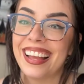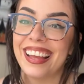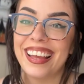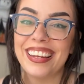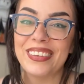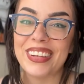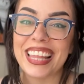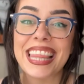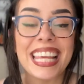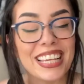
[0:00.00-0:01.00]
Anyway,
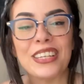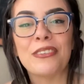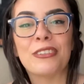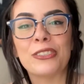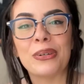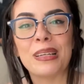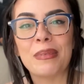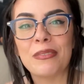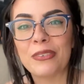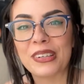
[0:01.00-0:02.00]
thank you for joining
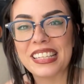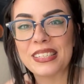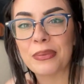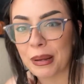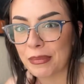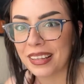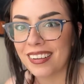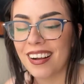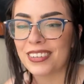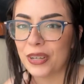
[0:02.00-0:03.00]
me for this rambling
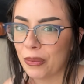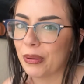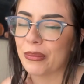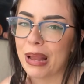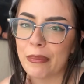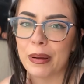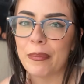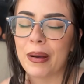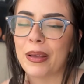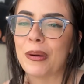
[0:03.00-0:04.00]
October wrap
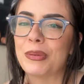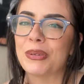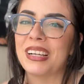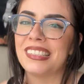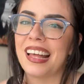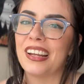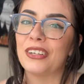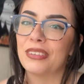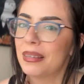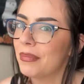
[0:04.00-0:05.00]
up. I hope you guys had a
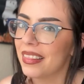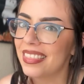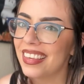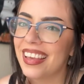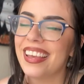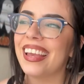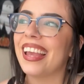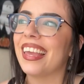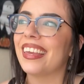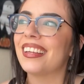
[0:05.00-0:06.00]
great month
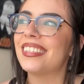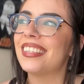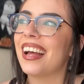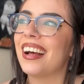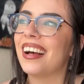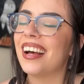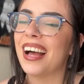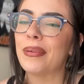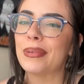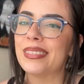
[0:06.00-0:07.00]
and uh,
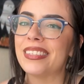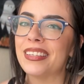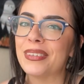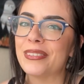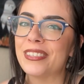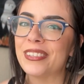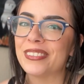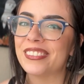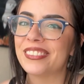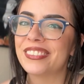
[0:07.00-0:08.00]
I will see you soon.